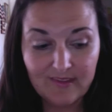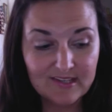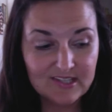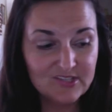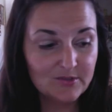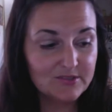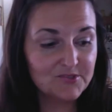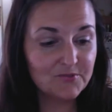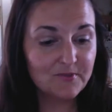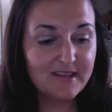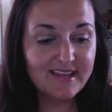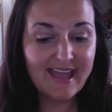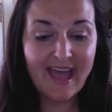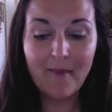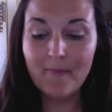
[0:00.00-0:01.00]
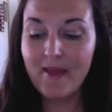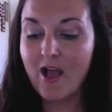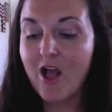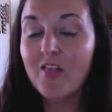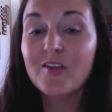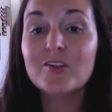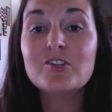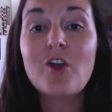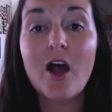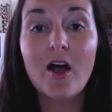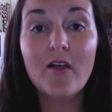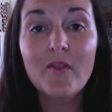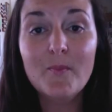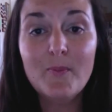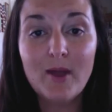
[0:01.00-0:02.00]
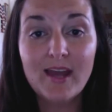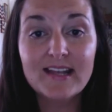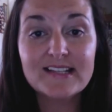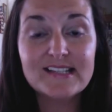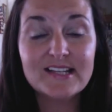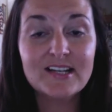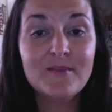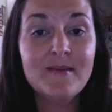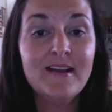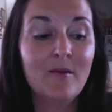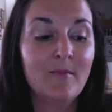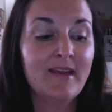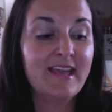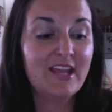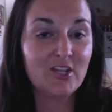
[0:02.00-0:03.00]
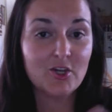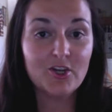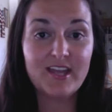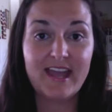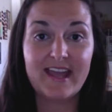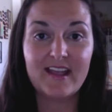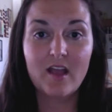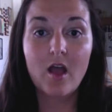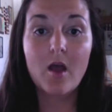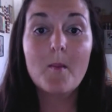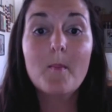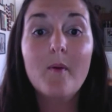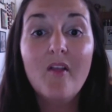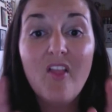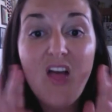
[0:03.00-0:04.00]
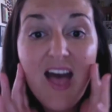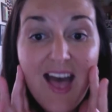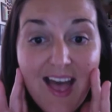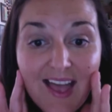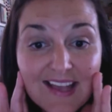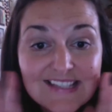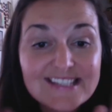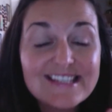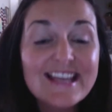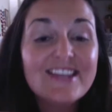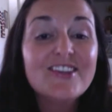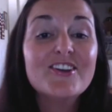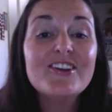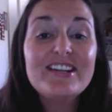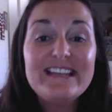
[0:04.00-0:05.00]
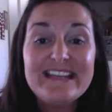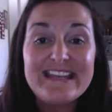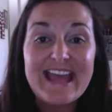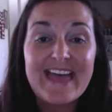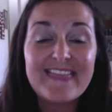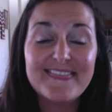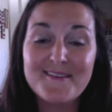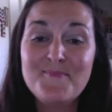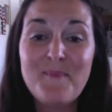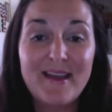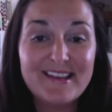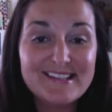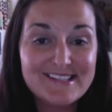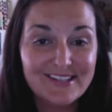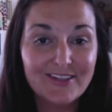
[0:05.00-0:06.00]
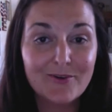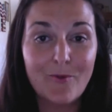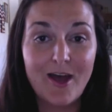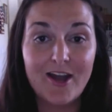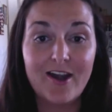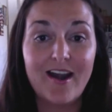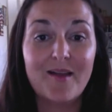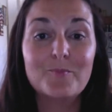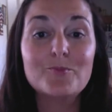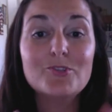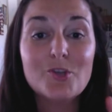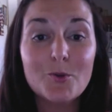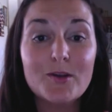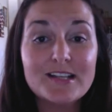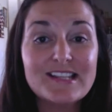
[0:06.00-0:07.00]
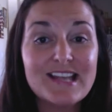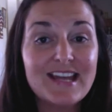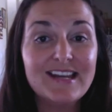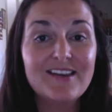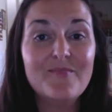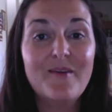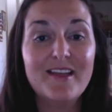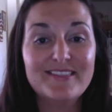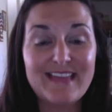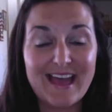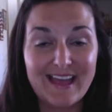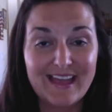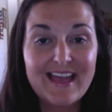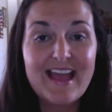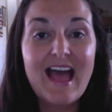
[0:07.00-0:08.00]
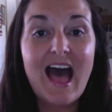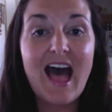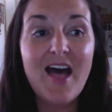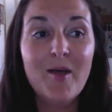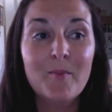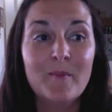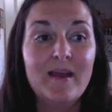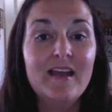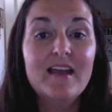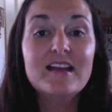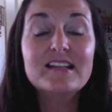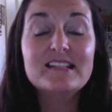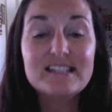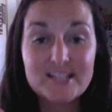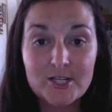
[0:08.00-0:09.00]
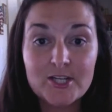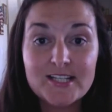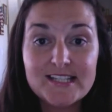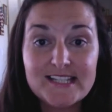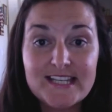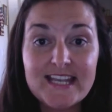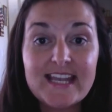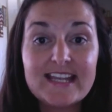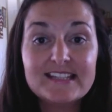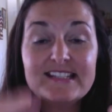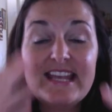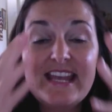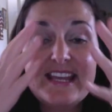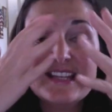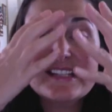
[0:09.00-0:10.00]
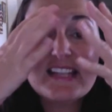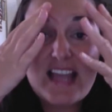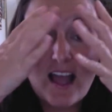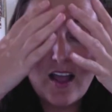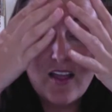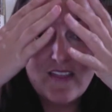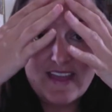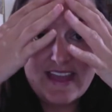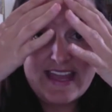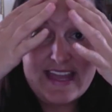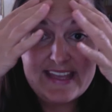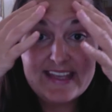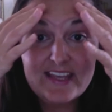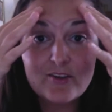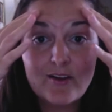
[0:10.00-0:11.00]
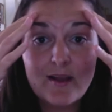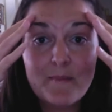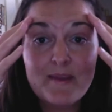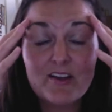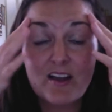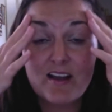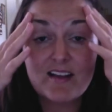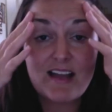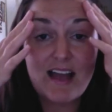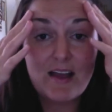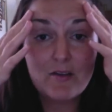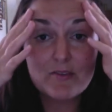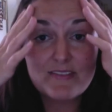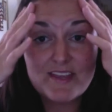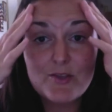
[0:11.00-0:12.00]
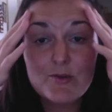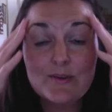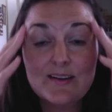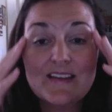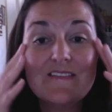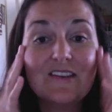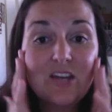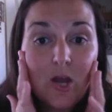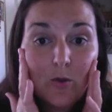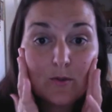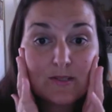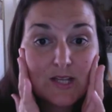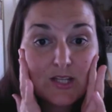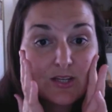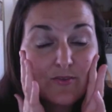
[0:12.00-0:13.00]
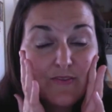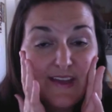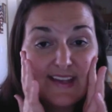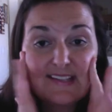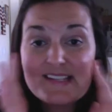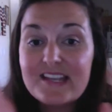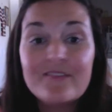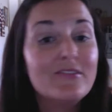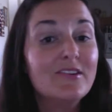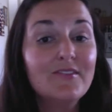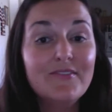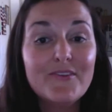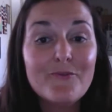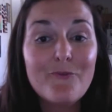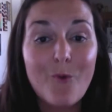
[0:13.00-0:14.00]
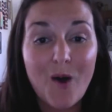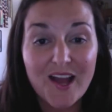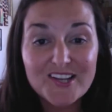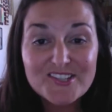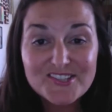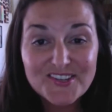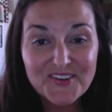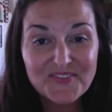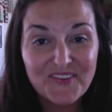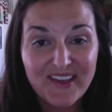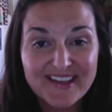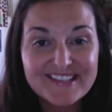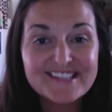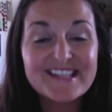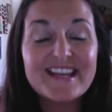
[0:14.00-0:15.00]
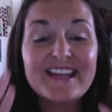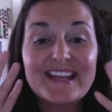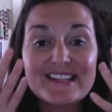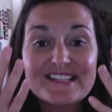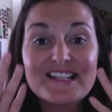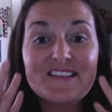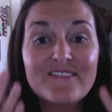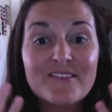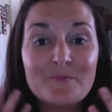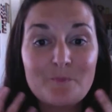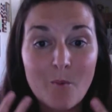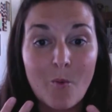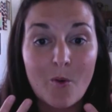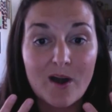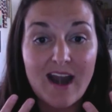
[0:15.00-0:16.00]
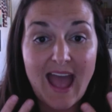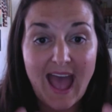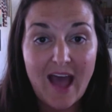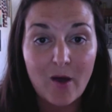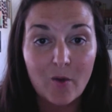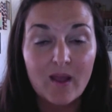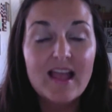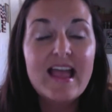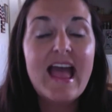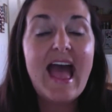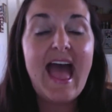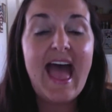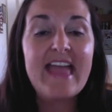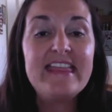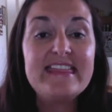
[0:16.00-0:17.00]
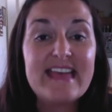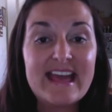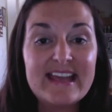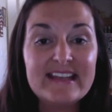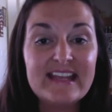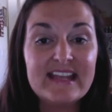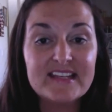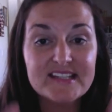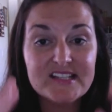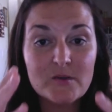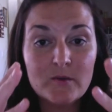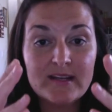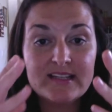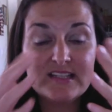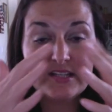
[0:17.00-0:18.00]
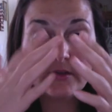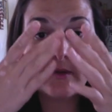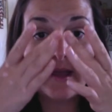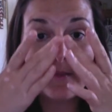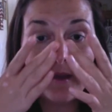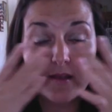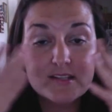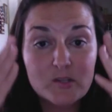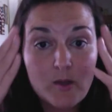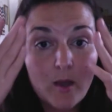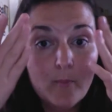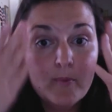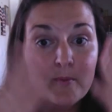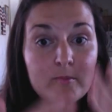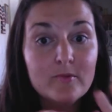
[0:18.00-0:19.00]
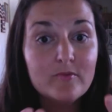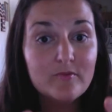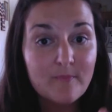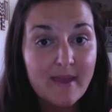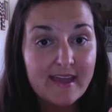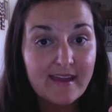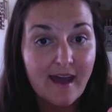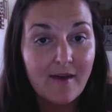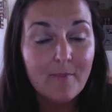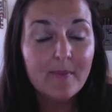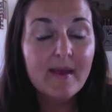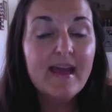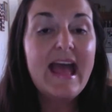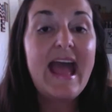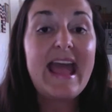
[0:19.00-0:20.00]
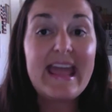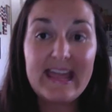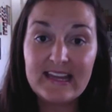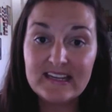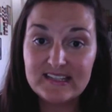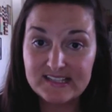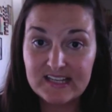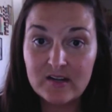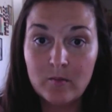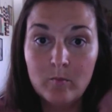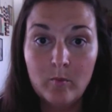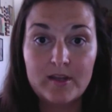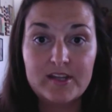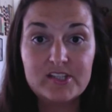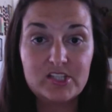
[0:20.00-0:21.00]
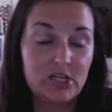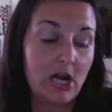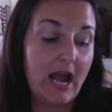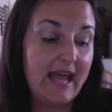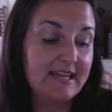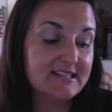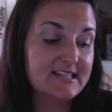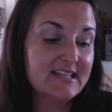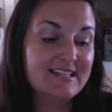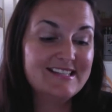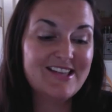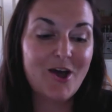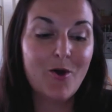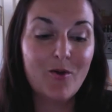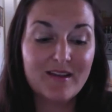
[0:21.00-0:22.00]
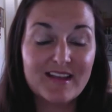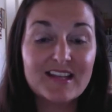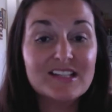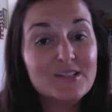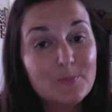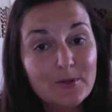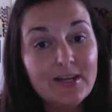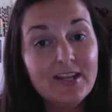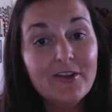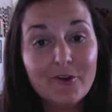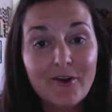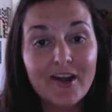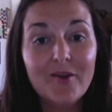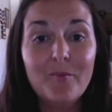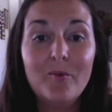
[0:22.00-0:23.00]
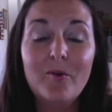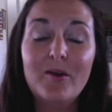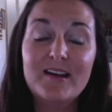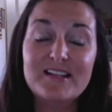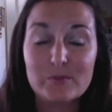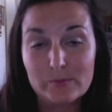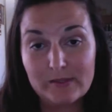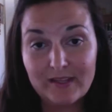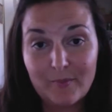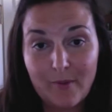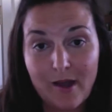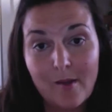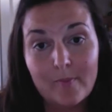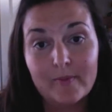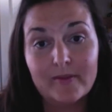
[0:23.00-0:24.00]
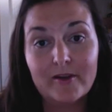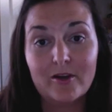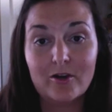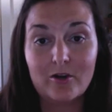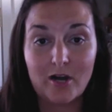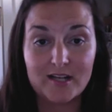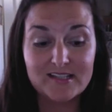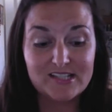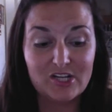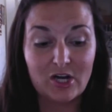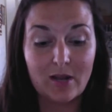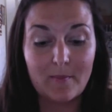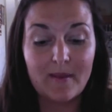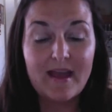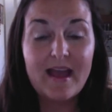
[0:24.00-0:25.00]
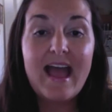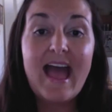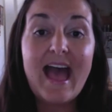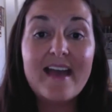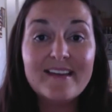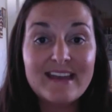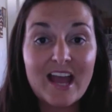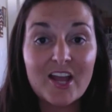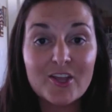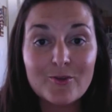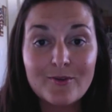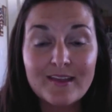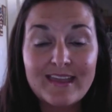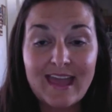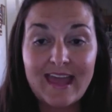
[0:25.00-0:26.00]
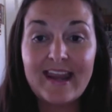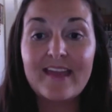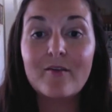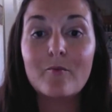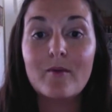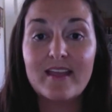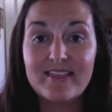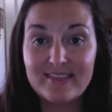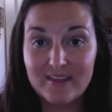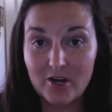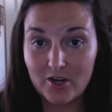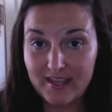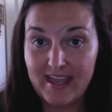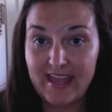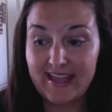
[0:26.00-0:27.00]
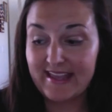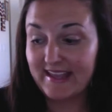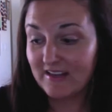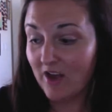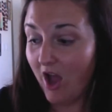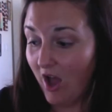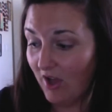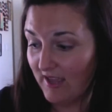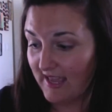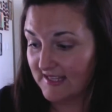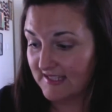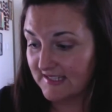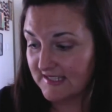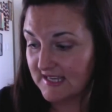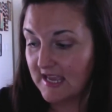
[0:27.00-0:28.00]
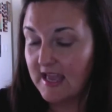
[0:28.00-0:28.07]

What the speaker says: So as a recap, those are all the products that are going to be coming in your kit. Plus, you're going to get the micellar water. I'm so excited about that. Seriously, it takes all the icky, grimy gunk out that you don't even know is on your face. Even if you've washed your face, it gets even more out. And then it's going to also help remove makeup, and it's going to moisturize. So it's pretty incredible, and it's really popular across Europe. And now you can get it with your kit in August.